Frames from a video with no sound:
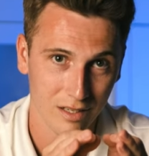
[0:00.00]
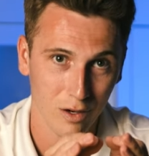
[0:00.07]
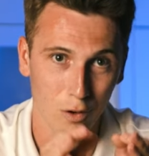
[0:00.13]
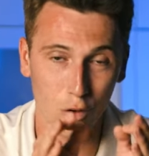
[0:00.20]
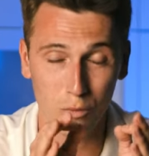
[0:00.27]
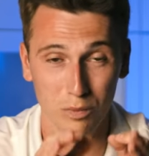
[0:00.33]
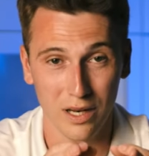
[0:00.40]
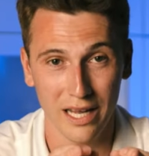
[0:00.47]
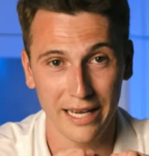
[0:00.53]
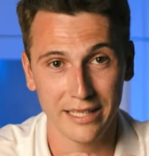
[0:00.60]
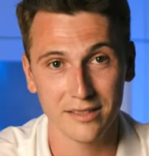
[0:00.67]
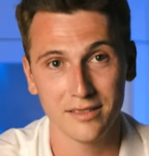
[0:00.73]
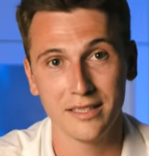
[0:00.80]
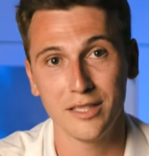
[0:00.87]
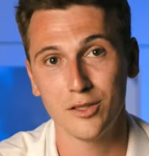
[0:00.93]
all
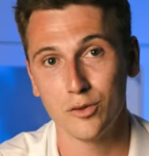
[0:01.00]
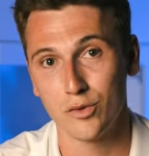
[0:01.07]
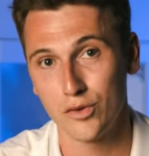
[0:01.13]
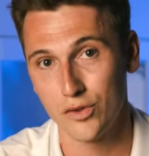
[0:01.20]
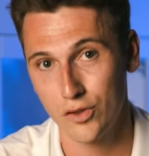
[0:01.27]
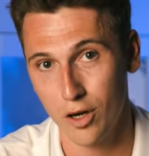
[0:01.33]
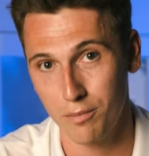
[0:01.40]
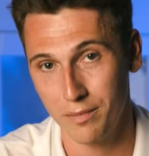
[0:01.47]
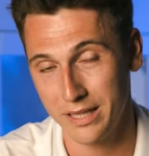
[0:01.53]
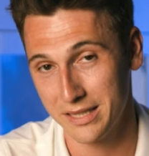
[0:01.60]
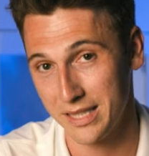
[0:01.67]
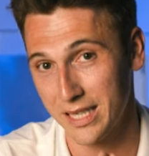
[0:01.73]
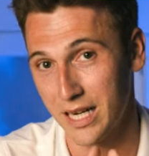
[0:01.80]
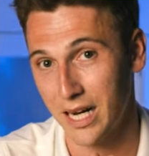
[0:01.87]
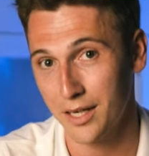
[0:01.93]
planes need to stop at
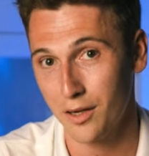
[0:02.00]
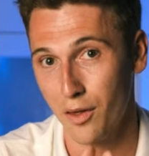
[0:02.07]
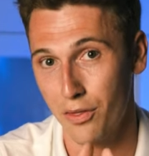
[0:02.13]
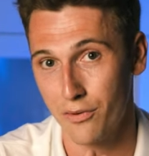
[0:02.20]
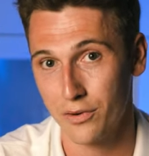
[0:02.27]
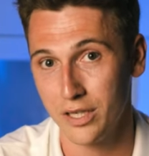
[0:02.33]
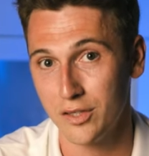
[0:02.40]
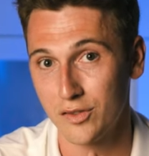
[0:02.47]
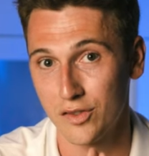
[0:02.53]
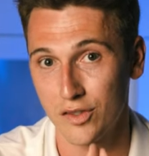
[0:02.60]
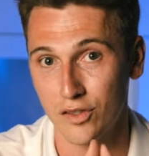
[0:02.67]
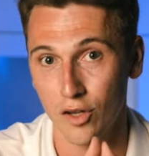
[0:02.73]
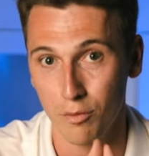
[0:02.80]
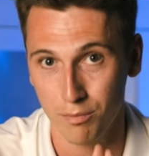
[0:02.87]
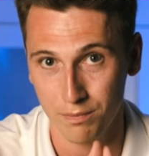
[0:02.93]
the cut three
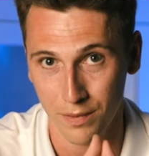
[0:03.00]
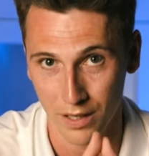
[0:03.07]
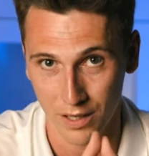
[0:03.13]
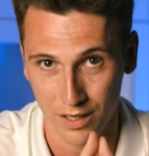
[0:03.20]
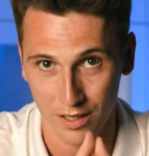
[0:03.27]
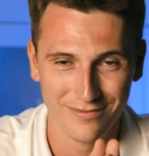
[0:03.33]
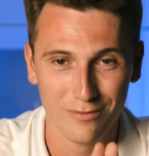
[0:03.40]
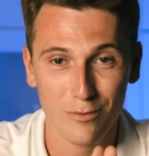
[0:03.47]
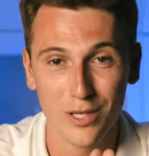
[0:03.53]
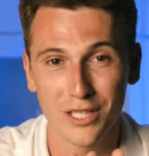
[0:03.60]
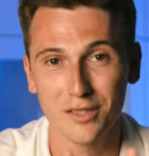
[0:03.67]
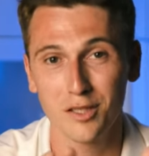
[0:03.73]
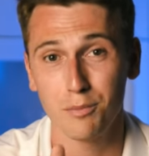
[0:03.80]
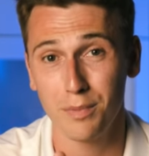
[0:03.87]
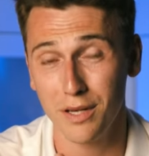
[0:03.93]
stop bar, which
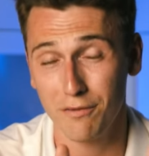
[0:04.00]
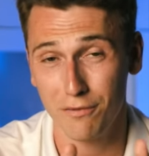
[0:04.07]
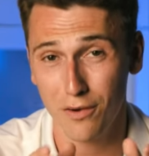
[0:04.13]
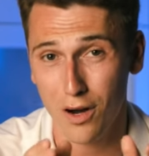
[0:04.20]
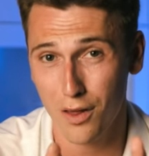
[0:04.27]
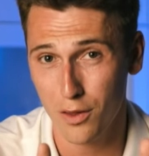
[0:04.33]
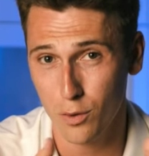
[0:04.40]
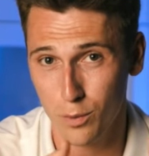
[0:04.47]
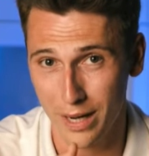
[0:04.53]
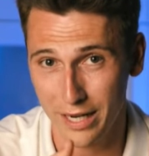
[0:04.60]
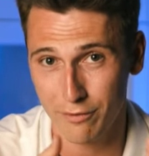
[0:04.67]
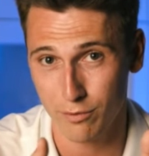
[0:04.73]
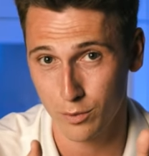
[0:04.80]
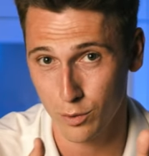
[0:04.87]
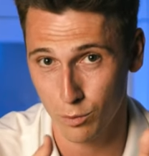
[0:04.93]
is a bit farther away
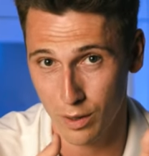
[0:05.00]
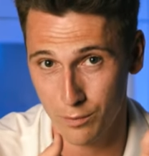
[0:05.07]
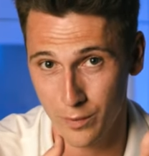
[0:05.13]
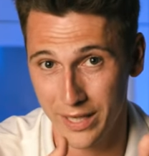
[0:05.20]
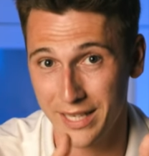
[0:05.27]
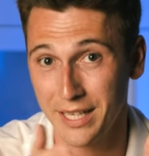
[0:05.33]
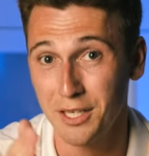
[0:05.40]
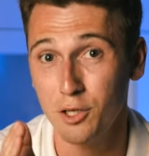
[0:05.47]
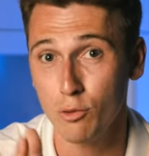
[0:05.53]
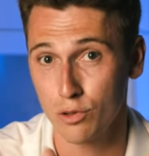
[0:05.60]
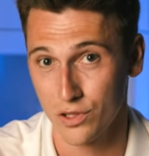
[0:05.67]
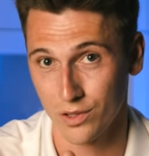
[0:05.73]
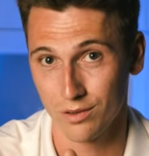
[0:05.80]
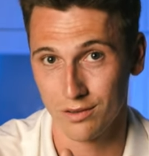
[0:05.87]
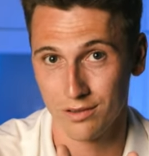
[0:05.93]
from the runway than
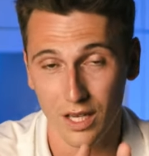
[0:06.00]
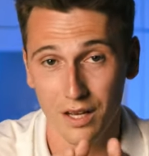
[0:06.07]
usual.